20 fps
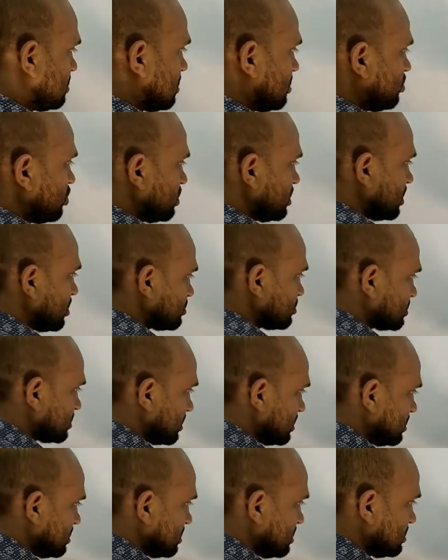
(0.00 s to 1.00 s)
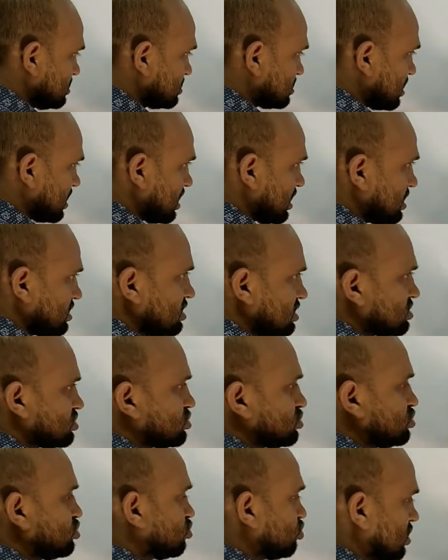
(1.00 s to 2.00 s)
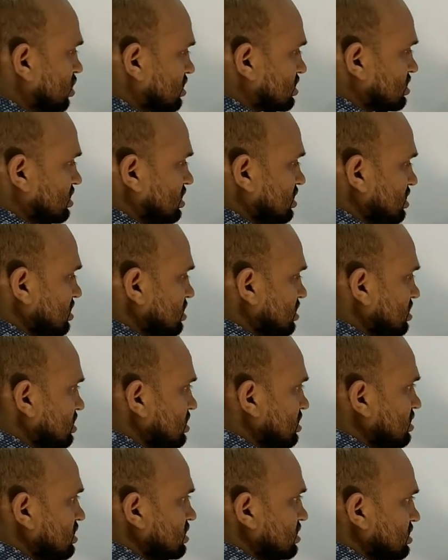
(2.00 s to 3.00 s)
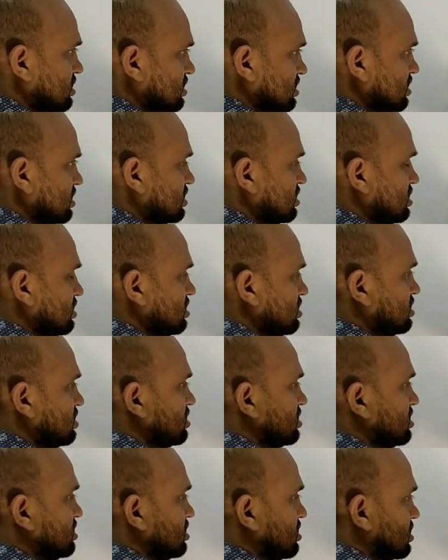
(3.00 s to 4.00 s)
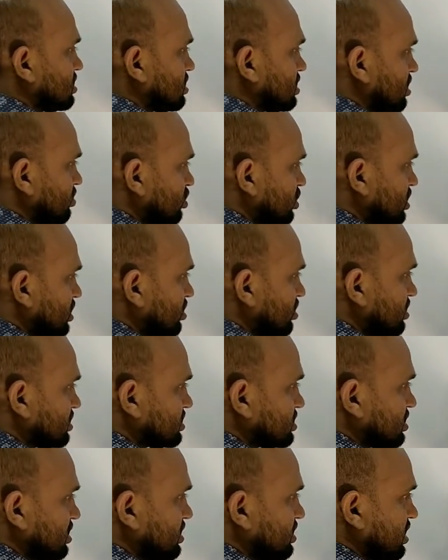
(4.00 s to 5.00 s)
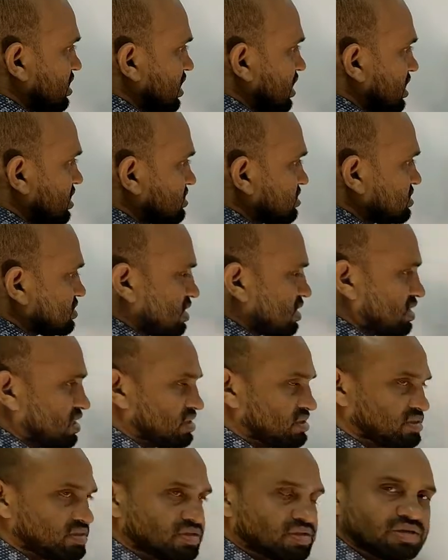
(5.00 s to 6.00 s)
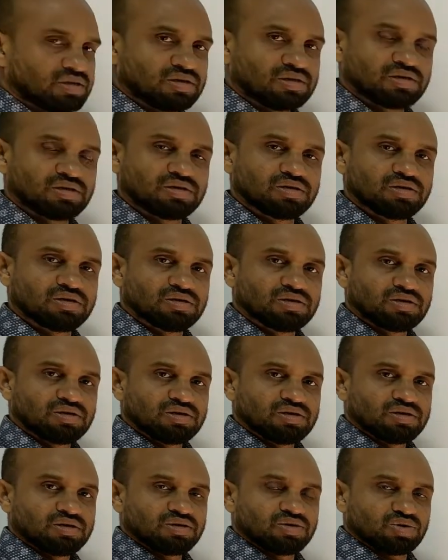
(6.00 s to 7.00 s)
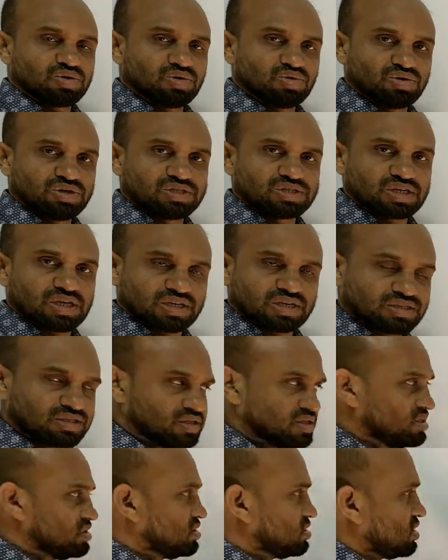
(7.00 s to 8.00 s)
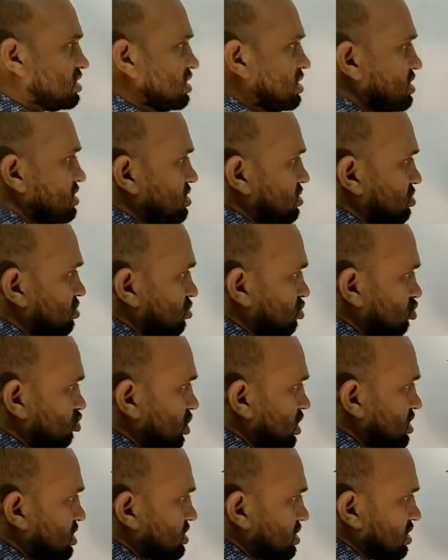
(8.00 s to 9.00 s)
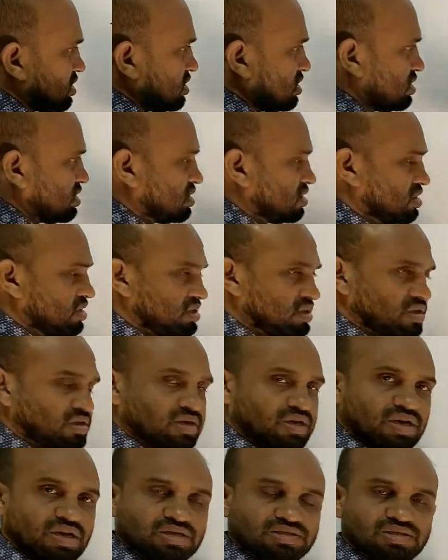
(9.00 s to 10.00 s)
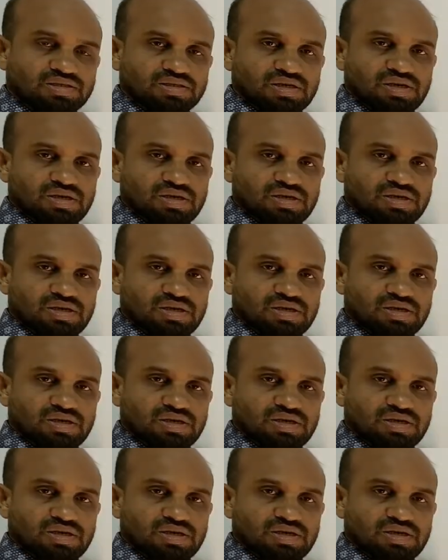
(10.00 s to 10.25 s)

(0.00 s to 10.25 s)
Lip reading: carbon dioxide is added to water, then carbon dioxide acts as Lewis acid and water acts